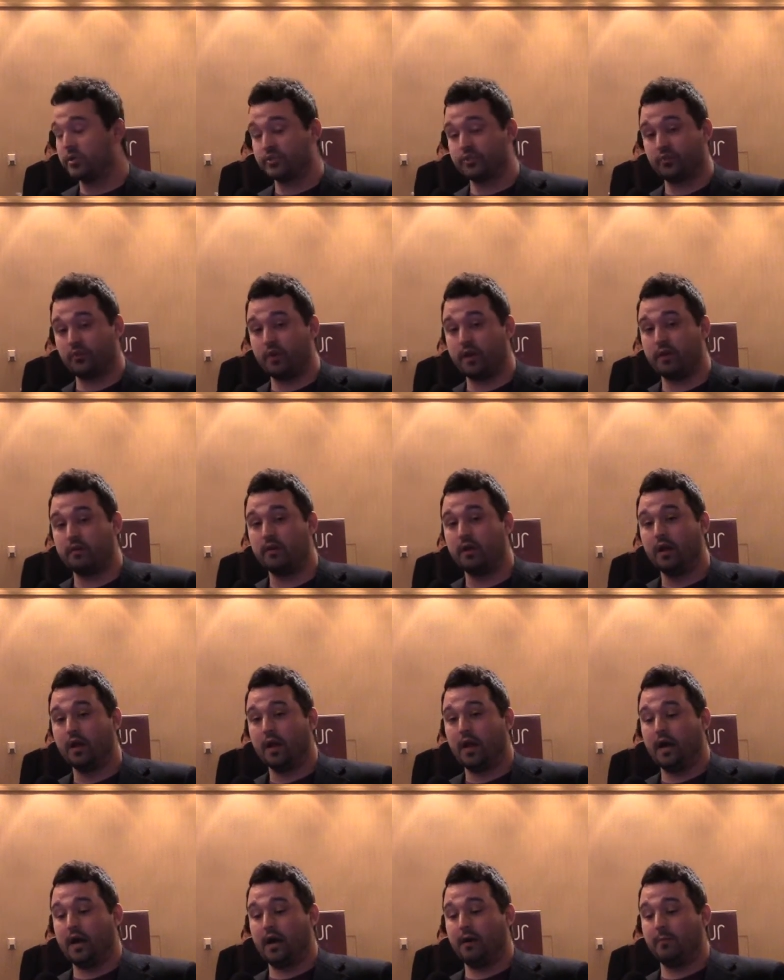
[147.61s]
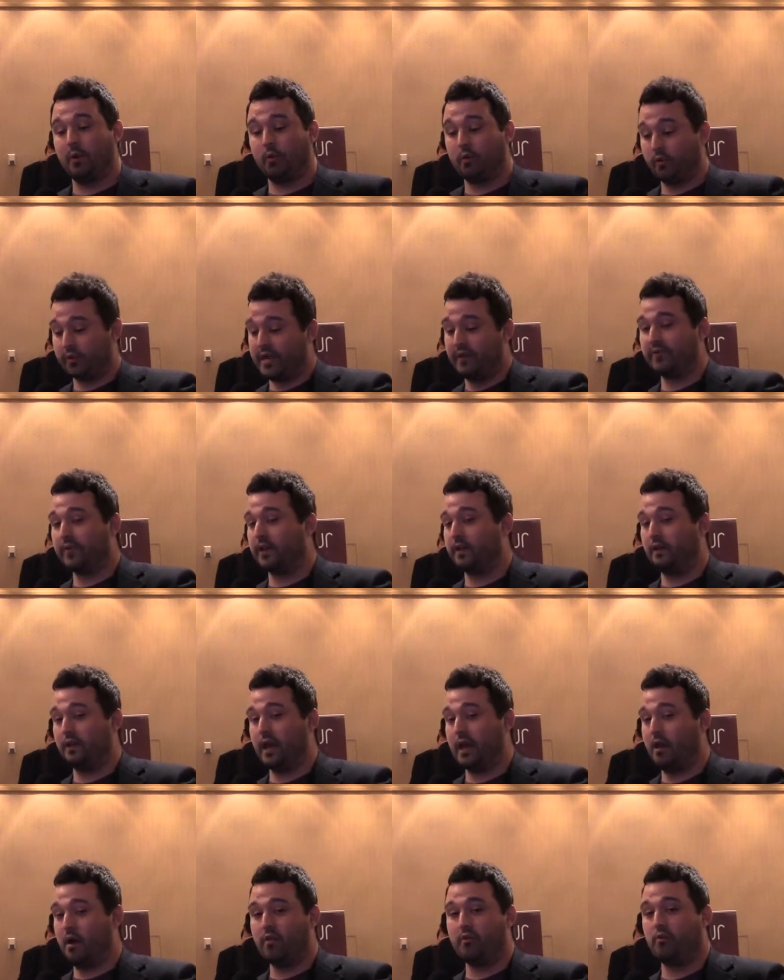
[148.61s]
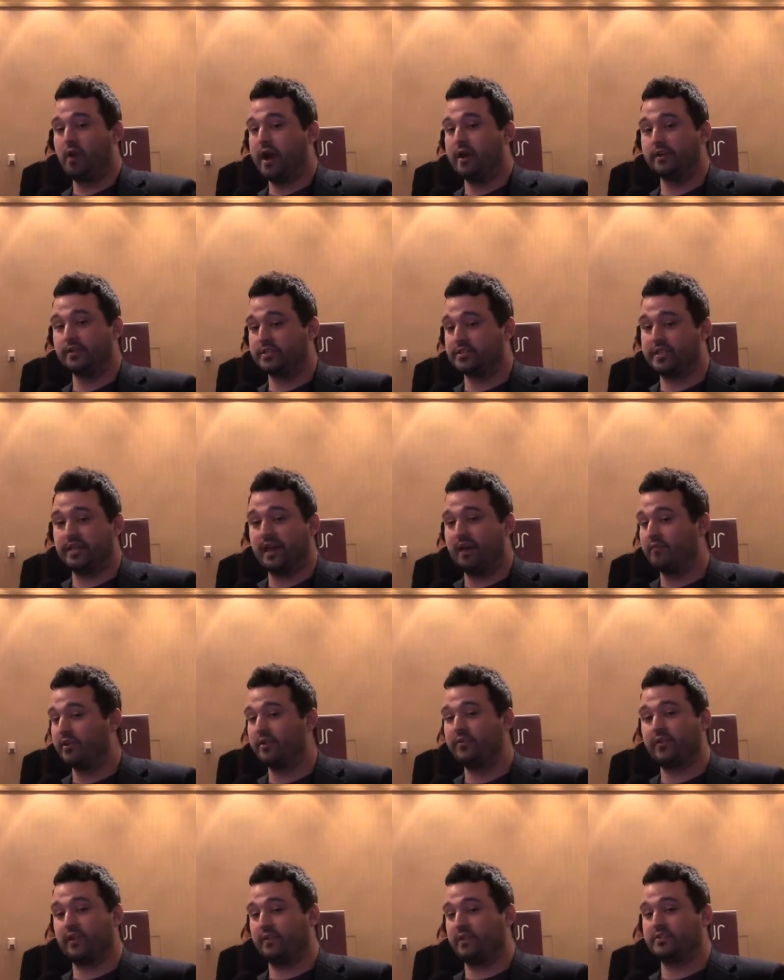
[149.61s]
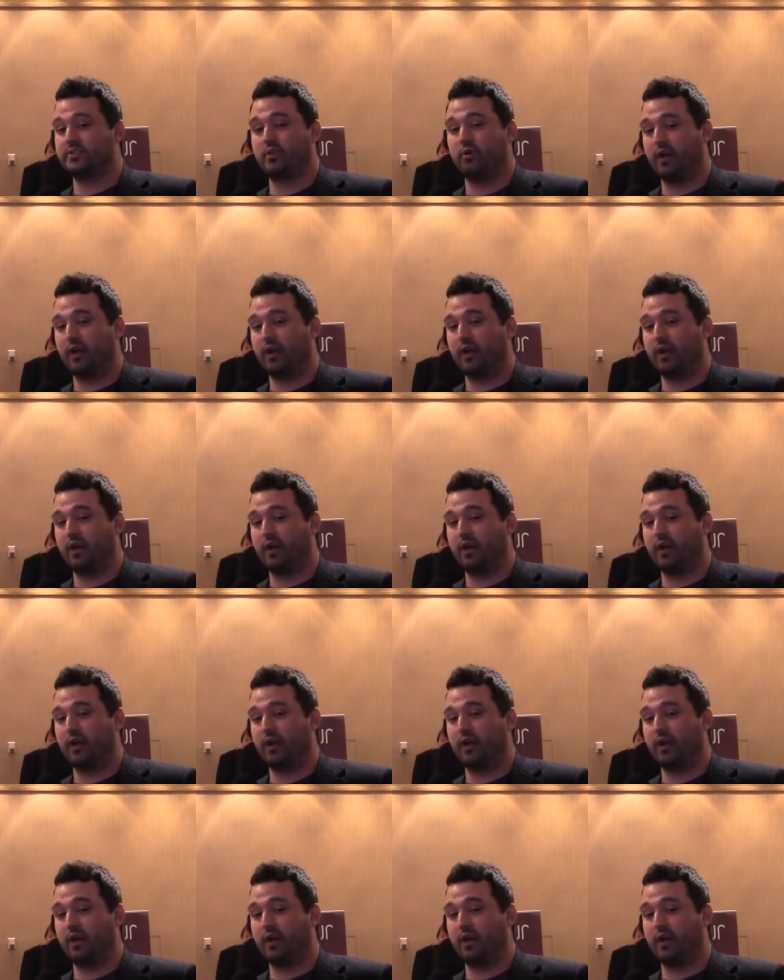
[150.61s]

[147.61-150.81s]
through it, uh, but we're definitely going to let all the writers see everything that's